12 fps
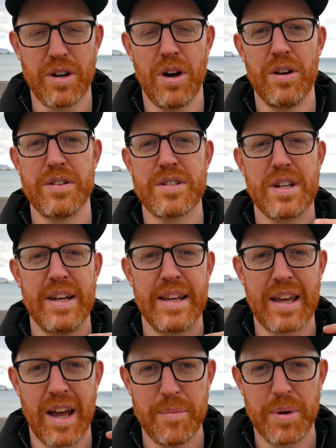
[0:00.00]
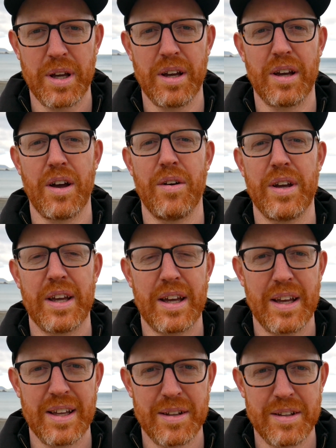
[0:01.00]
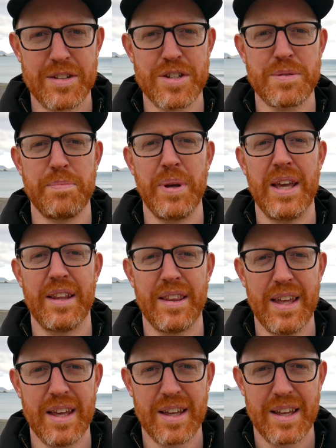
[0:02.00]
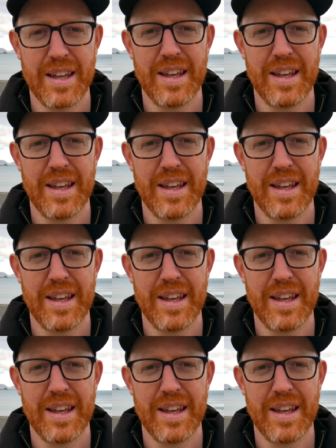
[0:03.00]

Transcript: constantly coming and going, just being there